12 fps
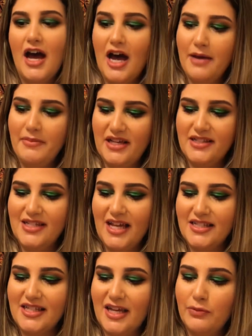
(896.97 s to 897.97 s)
It
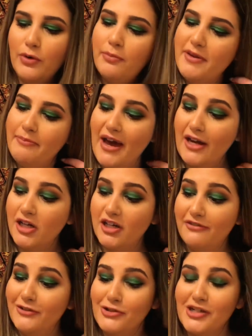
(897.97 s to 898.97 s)
says it will be better
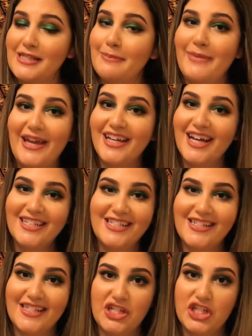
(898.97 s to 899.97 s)
if you just make a
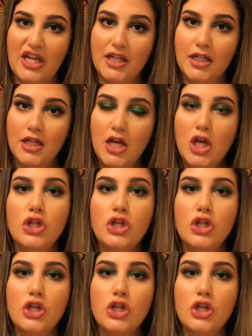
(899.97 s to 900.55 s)
decision.